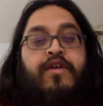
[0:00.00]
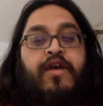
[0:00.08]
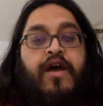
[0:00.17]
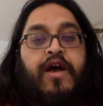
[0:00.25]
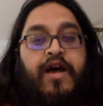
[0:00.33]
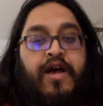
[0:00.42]

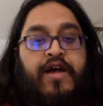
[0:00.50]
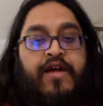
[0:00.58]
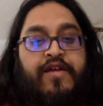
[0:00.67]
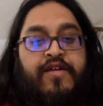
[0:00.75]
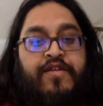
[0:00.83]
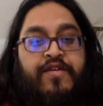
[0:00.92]

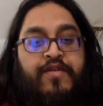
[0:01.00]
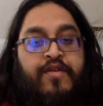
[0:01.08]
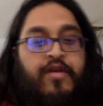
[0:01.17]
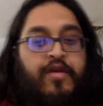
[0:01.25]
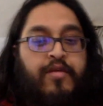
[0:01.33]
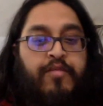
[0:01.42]

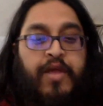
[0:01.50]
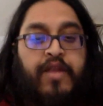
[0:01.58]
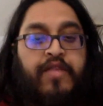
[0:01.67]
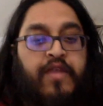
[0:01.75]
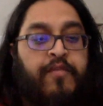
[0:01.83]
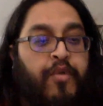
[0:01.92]
But
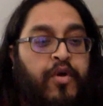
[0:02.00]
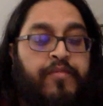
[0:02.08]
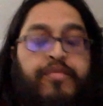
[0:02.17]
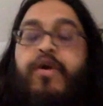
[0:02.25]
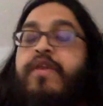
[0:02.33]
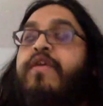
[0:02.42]
the important
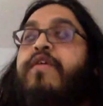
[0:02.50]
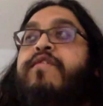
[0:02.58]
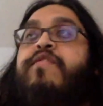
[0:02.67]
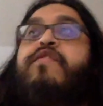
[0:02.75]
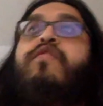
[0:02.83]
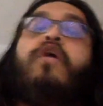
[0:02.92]
point
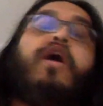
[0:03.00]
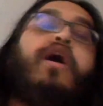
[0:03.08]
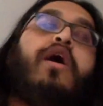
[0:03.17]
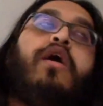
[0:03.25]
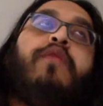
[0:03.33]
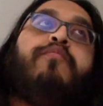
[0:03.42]
is,
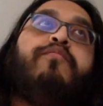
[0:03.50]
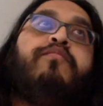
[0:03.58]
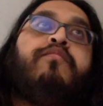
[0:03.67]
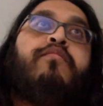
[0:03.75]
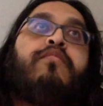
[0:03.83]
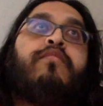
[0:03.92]

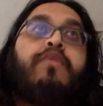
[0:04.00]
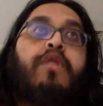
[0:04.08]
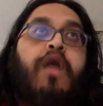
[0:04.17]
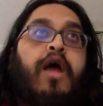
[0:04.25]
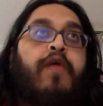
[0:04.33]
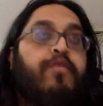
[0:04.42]

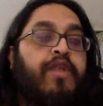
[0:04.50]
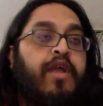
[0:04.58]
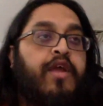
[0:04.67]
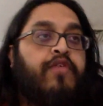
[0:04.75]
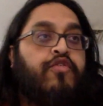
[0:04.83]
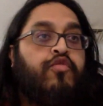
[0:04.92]
I would
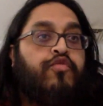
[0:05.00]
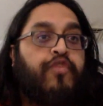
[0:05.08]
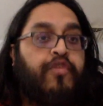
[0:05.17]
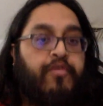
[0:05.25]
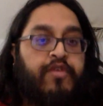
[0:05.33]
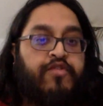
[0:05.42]
like to
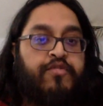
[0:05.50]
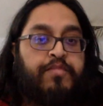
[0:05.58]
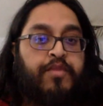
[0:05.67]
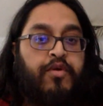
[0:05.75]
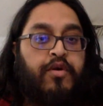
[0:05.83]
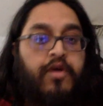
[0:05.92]
further
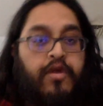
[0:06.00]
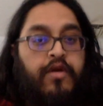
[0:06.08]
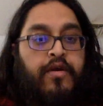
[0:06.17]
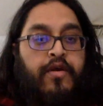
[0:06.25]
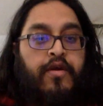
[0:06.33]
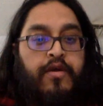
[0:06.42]
explore
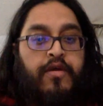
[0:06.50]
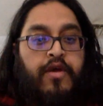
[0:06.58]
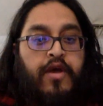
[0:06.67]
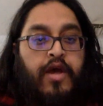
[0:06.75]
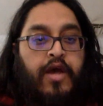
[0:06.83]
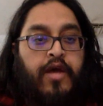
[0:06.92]

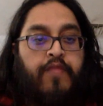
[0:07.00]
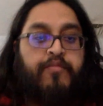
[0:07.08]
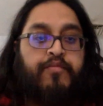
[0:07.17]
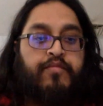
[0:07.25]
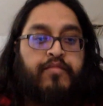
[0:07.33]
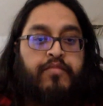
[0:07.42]

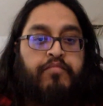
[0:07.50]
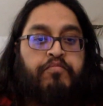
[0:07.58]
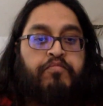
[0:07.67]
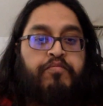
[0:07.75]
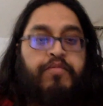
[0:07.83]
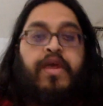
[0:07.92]

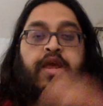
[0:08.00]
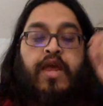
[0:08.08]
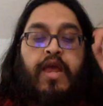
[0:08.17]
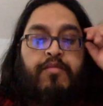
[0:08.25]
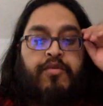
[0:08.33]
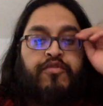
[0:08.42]
being
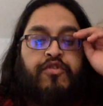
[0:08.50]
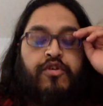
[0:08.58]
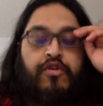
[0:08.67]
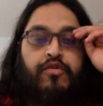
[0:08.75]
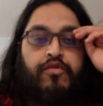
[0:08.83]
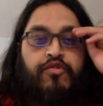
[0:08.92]
able to
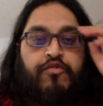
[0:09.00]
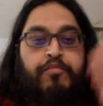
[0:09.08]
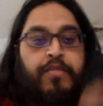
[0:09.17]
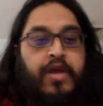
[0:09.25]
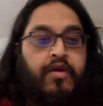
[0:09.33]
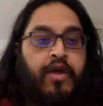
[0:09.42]
use
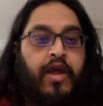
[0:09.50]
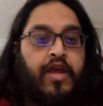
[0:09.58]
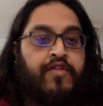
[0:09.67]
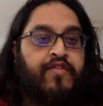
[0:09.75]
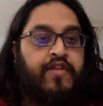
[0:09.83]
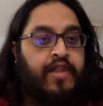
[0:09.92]
Mir
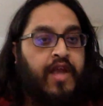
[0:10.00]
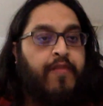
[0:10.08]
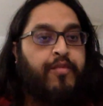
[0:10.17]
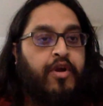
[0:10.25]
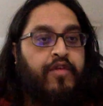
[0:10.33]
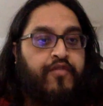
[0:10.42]
as the
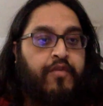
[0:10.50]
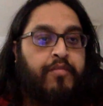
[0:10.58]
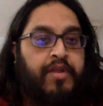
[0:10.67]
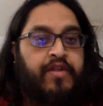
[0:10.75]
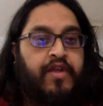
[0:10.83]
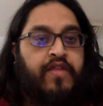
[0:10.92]
library for
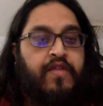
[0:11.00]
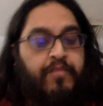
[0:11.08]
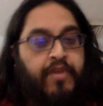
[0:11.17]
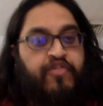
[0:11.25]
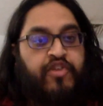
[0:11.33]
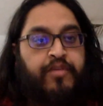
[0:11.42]
building the
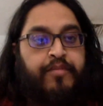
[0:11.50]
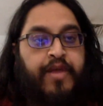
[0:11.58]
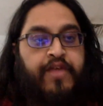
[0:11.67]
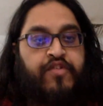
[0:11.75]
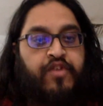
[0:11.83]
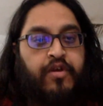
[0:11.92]
Budgie
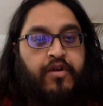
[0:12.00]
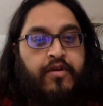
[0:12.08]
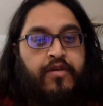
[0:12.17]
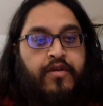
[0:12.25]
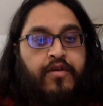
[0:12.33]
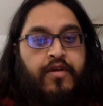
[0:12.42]
compositor
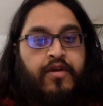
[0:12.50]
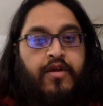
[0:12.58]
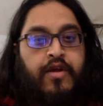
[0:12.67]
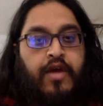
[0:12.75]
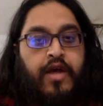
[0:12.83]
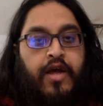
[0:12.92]

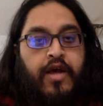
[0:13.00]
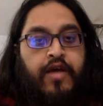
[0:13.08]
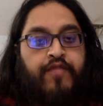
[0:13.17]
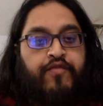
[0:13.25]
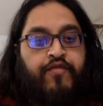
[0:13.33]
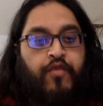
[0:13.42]

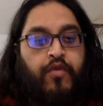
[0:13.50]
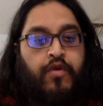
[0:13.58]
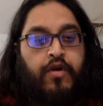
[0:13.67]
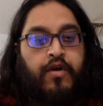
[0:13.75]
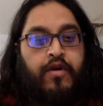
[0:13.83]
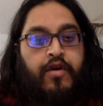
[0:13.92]

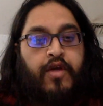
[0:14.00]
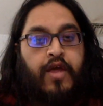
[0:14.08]
for